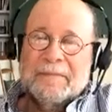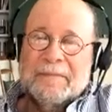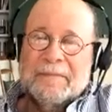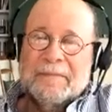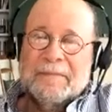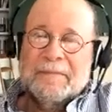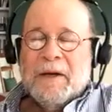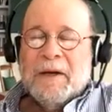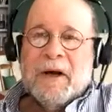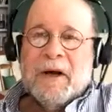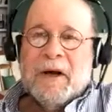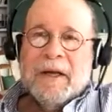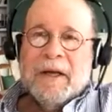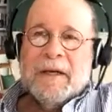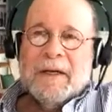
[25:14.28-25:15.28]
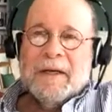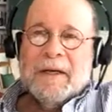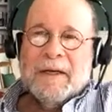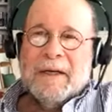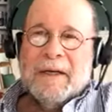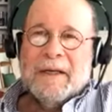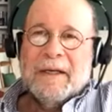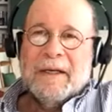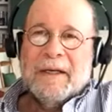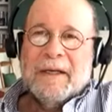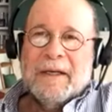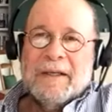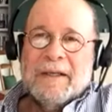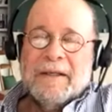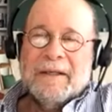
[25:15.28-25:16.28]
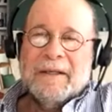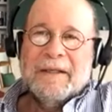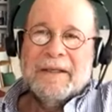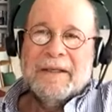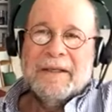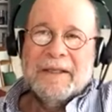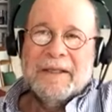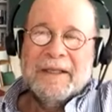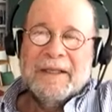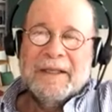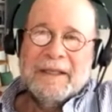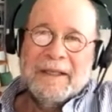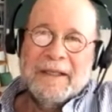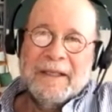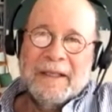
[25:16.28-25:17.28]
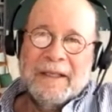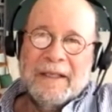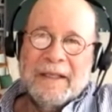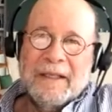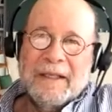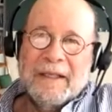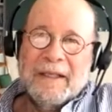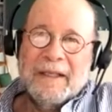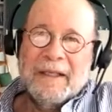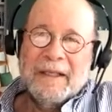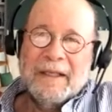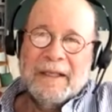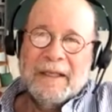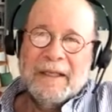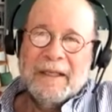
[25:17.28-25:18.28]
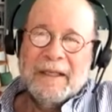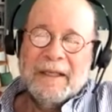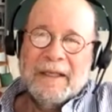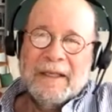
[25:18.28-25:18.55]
(not speaking)